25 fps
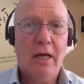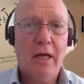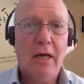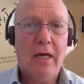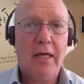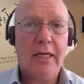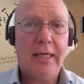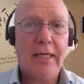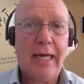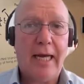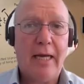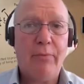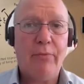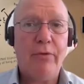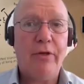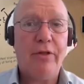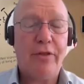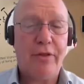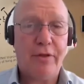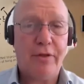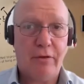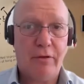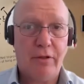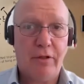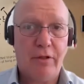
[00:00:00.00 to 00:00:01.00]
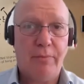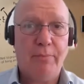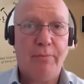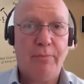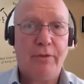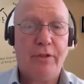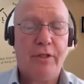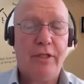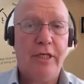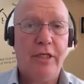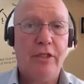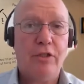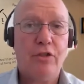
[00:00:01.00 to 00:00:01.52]
again, with
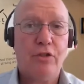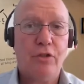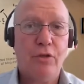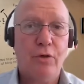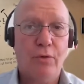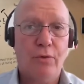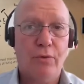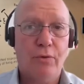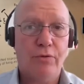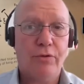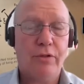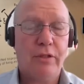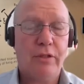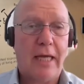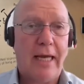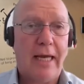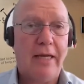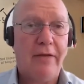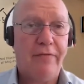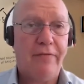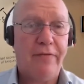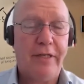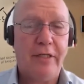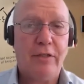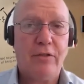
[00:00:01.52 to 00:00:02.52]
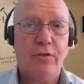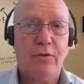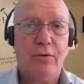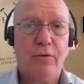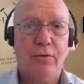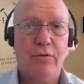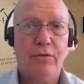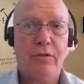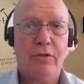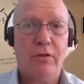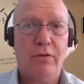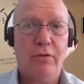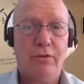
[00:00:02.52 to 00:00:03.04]
these tools, AV
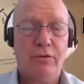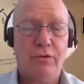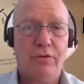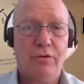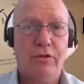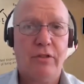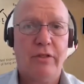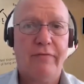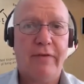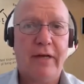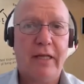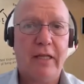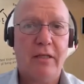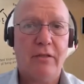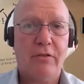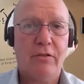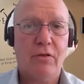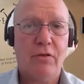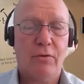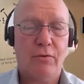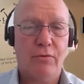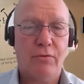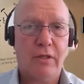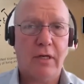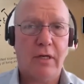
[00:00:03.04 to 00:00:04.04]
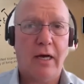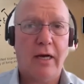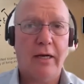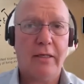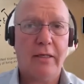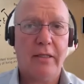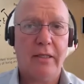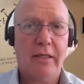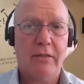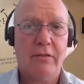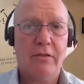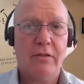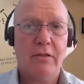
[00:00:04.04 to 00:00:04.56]
tools and all sorts of other tools like
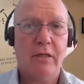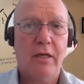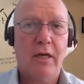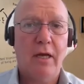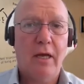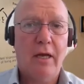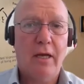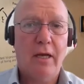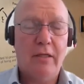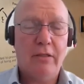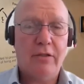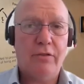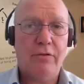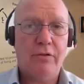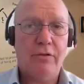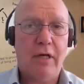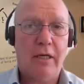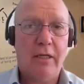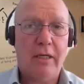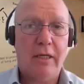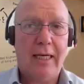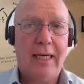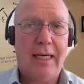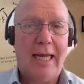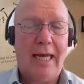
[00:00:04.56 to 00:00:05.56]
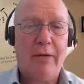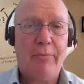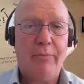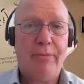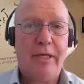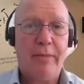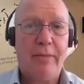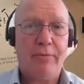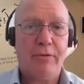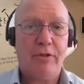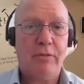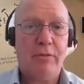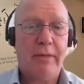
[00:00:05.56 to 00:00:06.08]
this, to allow
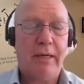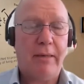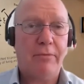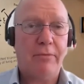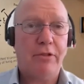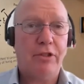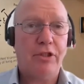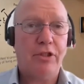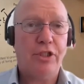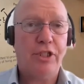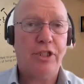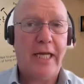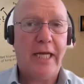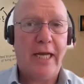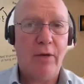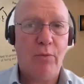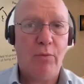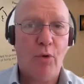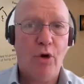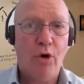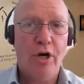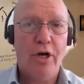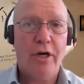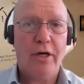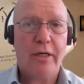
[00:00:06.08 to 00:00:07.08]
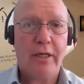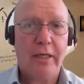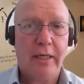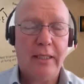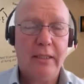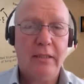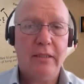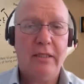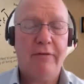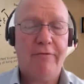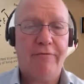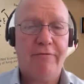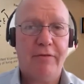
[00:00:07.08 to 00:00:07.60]
people to be able to share work
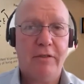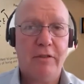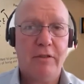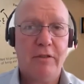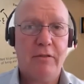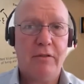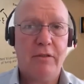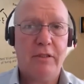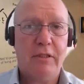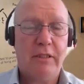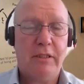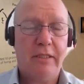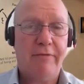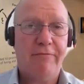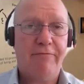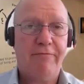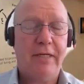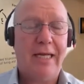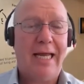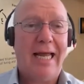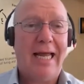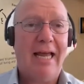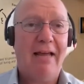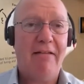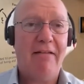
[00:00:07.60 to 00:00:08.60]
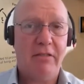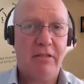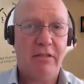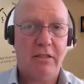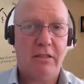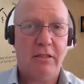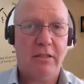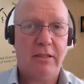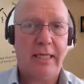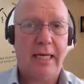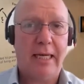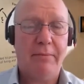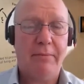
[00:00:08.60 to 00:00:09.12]
in different areas at
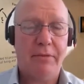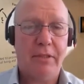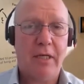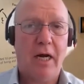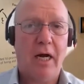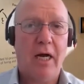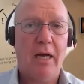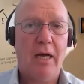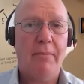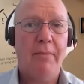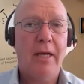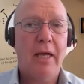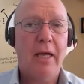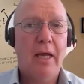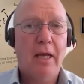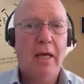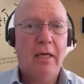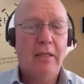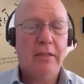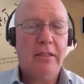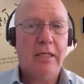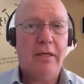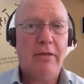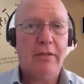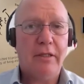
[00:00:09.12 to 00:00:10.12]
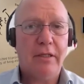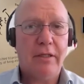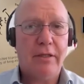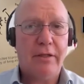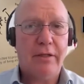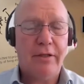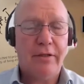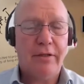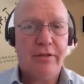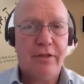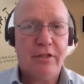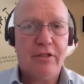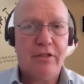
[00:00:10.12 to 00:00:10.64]
the same time. So
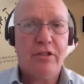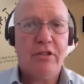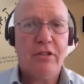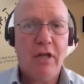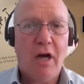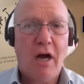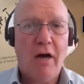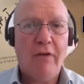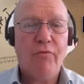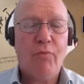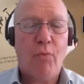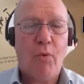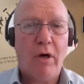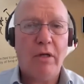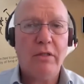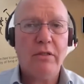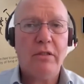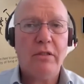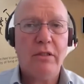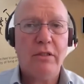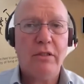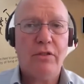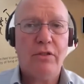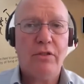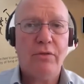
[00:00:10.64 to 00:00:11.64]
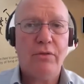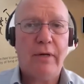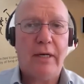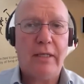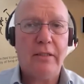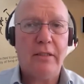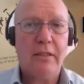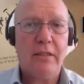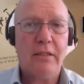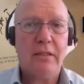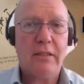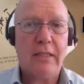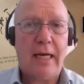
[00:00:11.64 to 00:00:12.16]
the staff wanted to
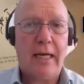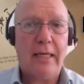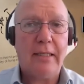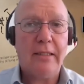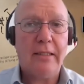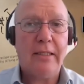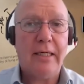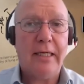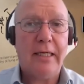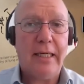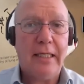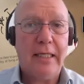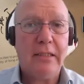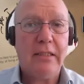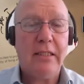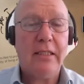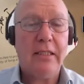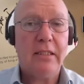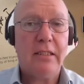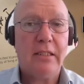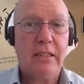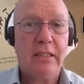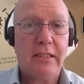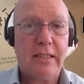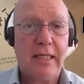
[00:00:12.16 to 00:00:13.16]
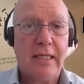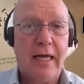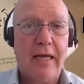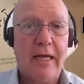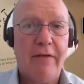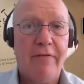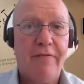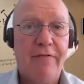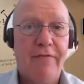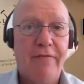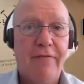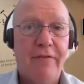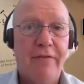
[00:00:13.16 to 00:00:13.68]
understand, is it
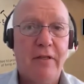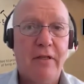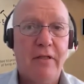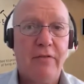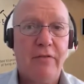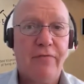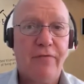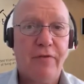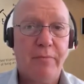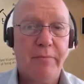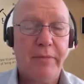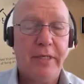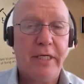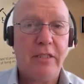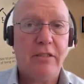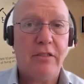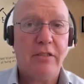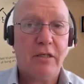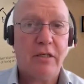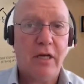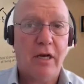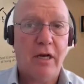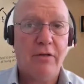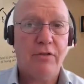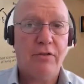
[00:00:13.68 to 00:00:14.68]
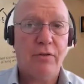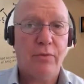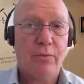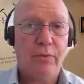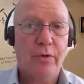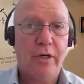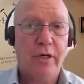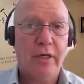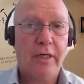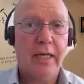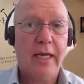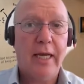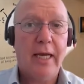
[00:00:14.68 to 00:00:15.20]
safe for me to go to
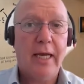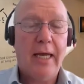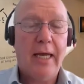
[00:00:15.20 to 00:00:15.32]
work?